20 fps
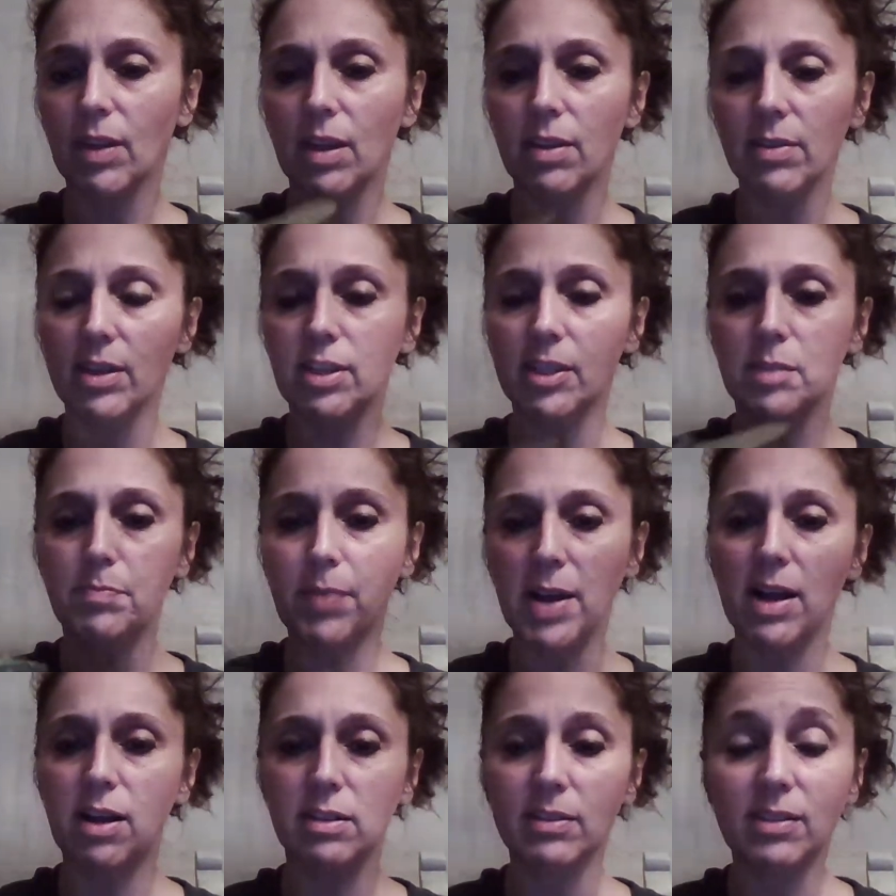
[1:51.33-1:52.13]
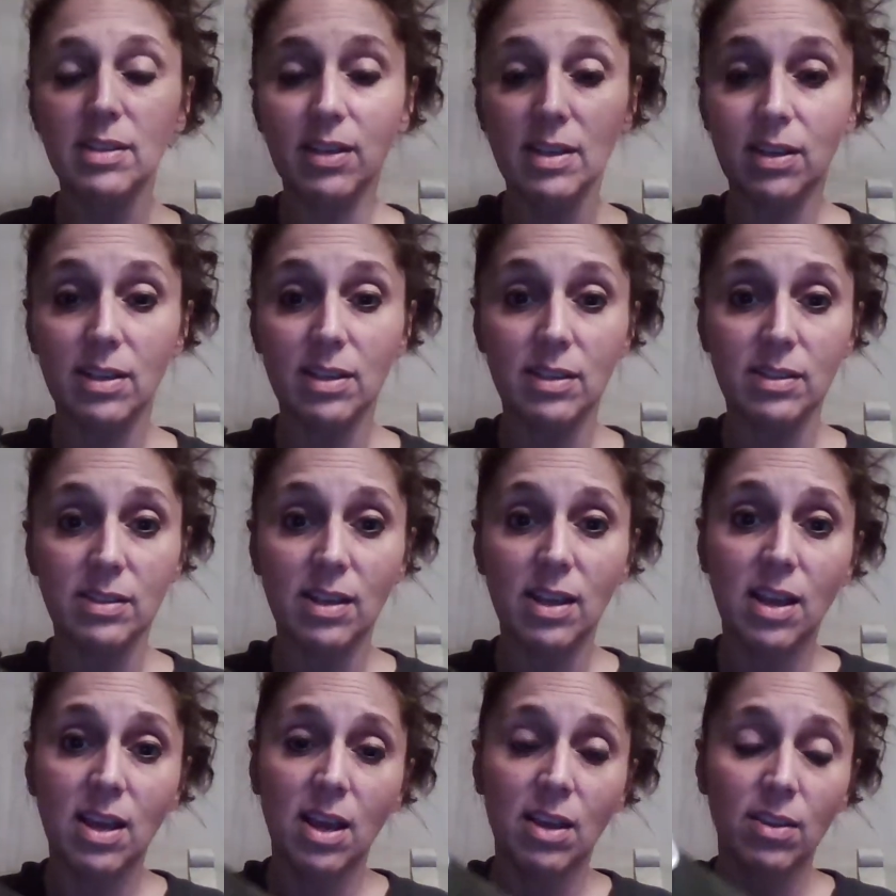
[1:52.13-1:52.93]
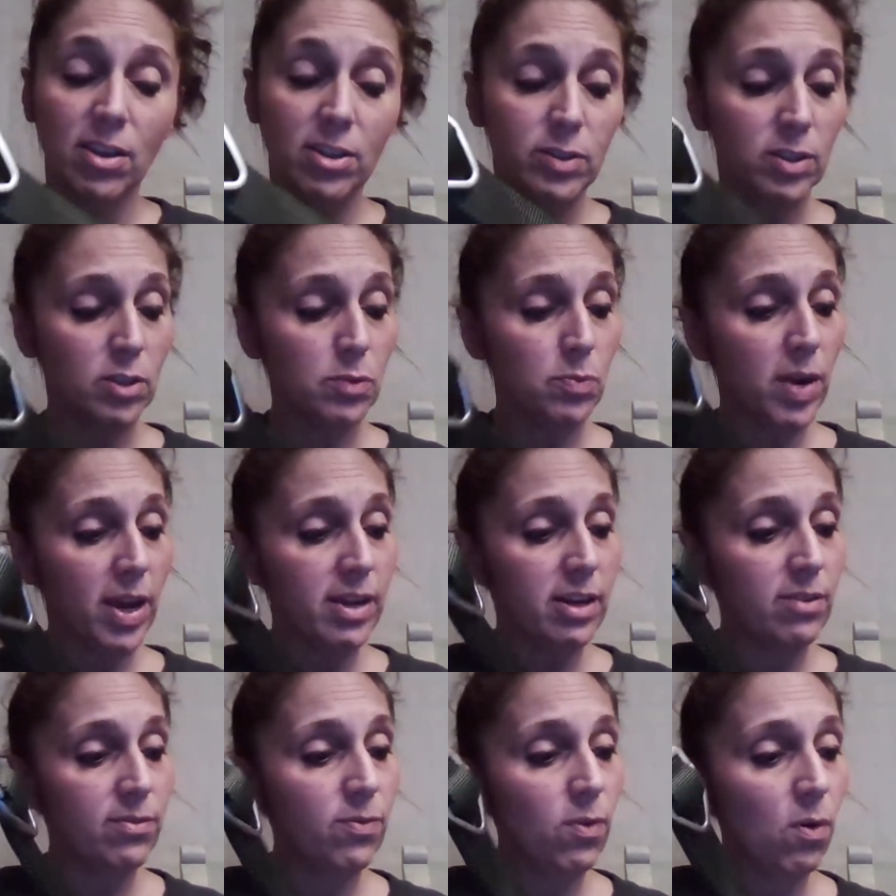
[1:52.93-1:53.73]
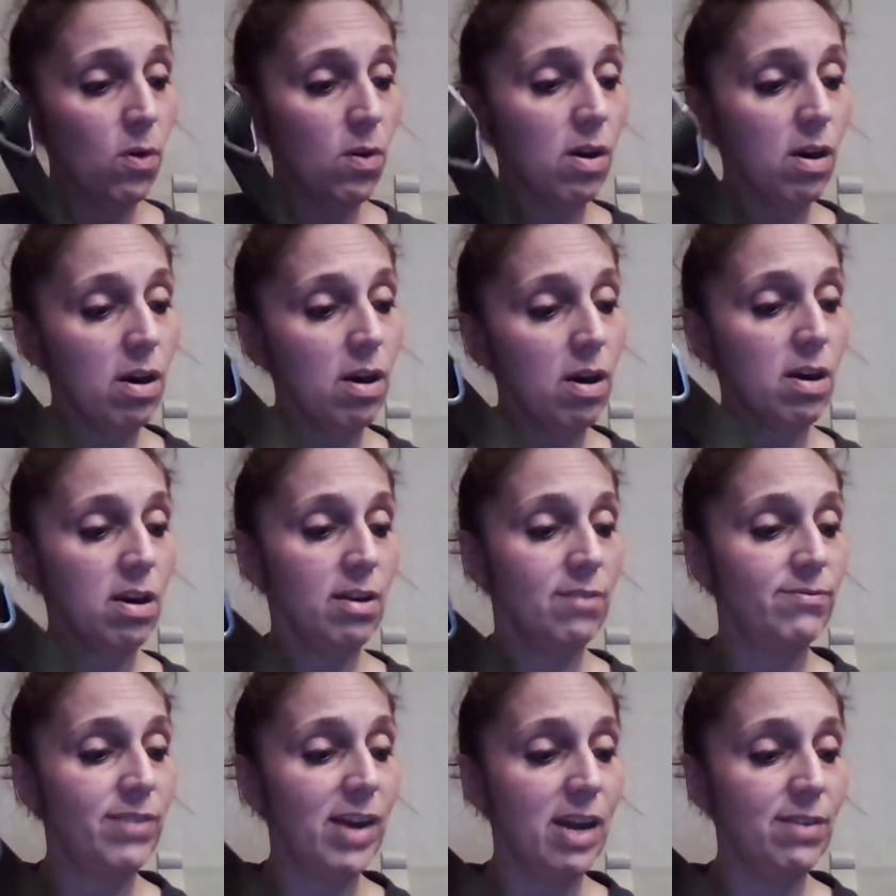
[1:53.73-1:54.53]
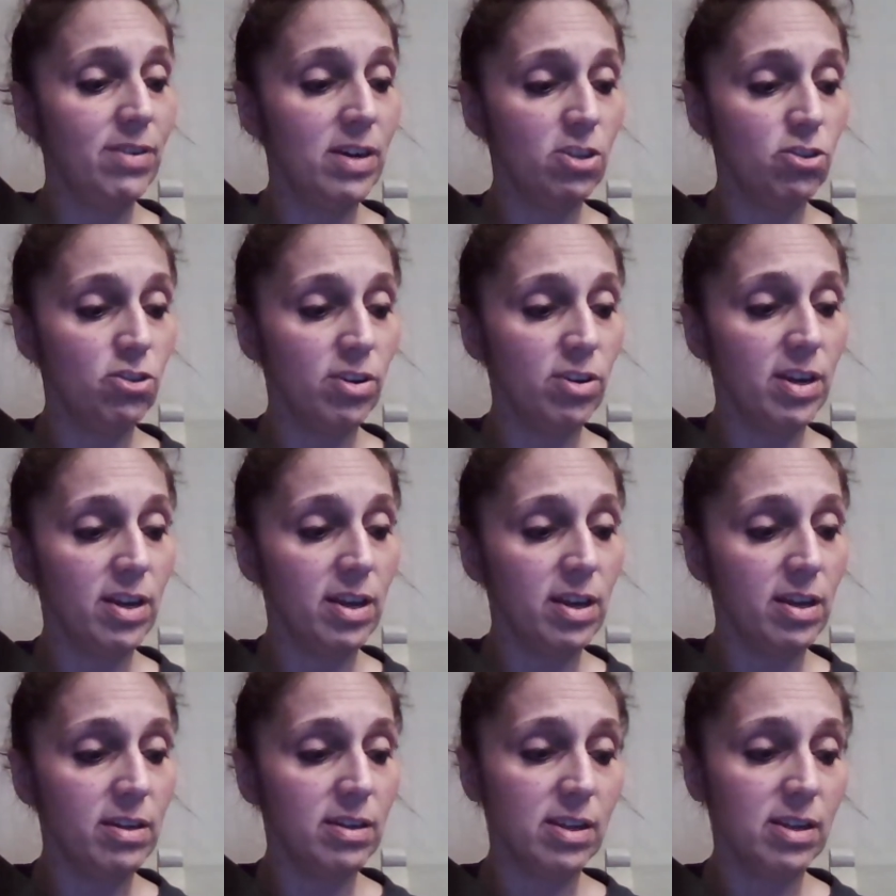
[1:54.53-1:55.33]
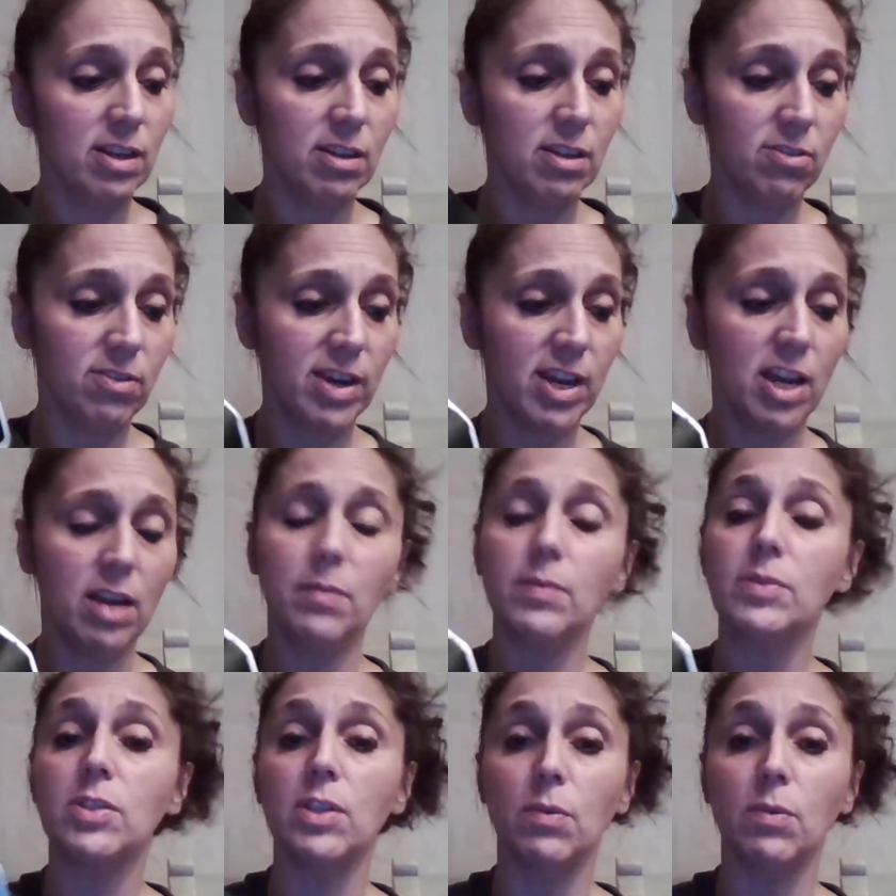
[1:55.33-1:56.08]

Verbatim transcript: these belts is this one's rated for 500 kilograms,